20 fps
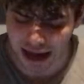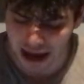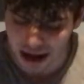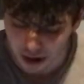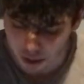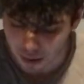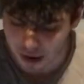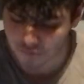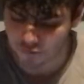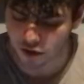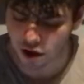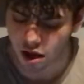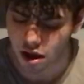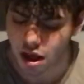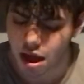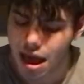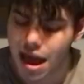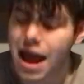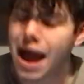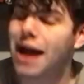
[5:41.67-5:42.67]
However,
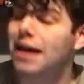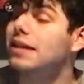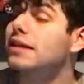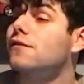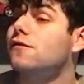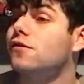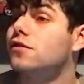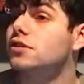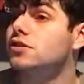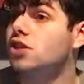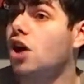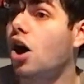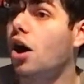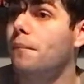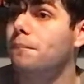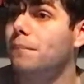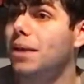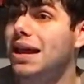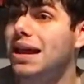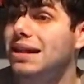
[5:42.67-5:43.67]
I think for the
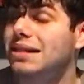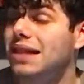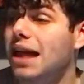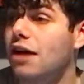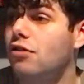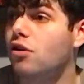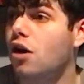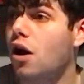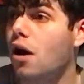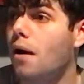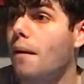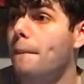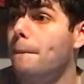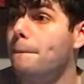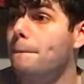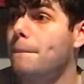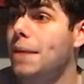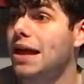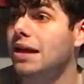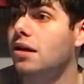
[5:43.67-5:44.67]
time being there are
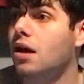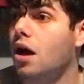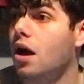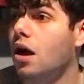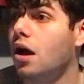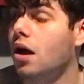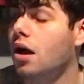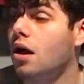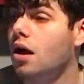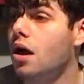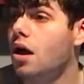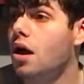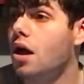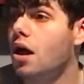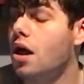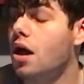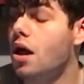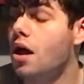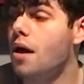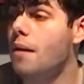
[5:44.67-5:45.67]
bigger
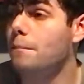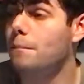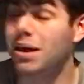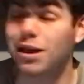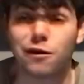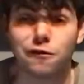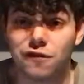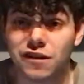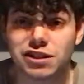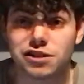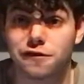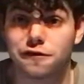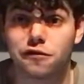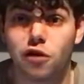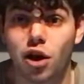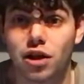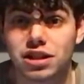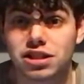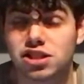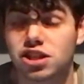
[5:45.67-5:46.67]
fish to
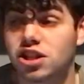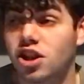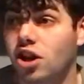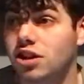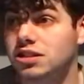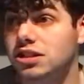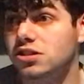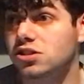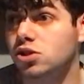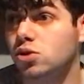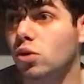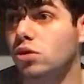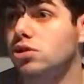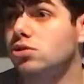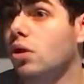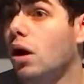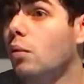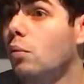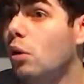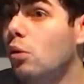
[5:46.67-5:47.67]
fry in this United squad,
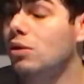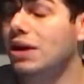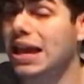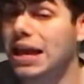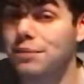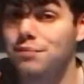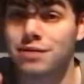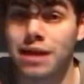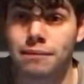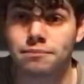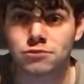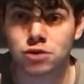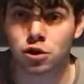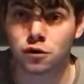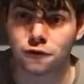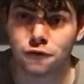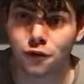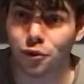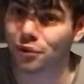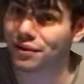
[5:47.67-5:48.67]
so I will keep them 2
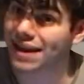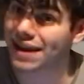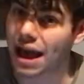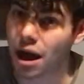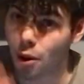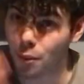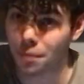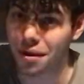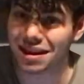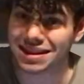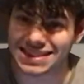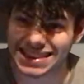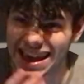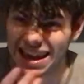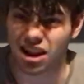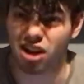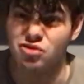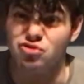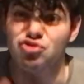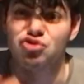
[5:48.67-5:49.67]
for now. But again,
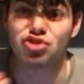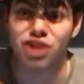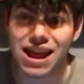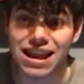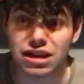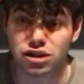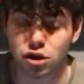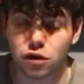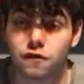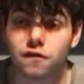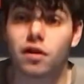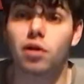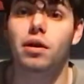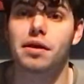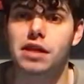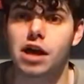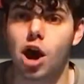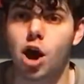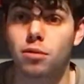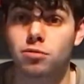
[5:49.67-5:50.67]
I really do feel like
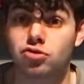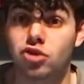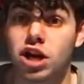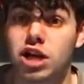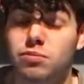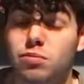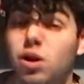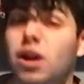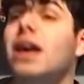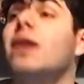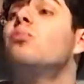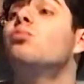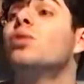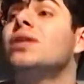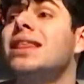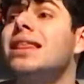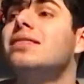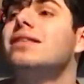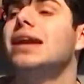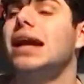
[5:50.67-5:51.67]
they are upgradable, and
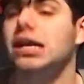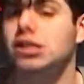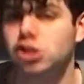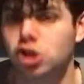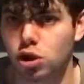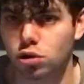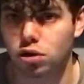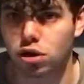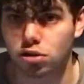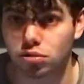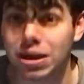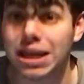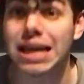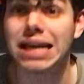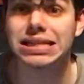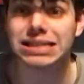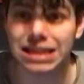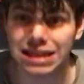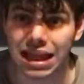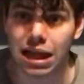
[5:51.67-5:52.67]
within the next 2 to 3
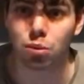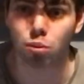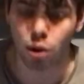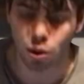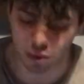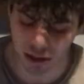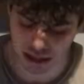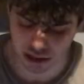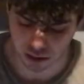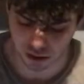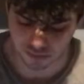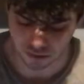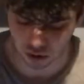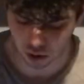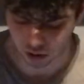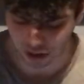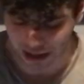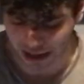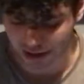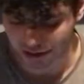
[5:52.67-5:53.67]
years, they will need to have a
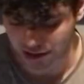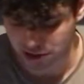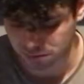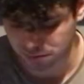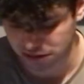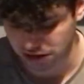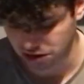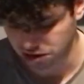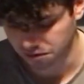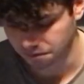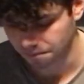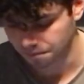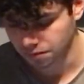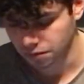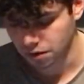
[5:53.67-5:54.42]
look at this position.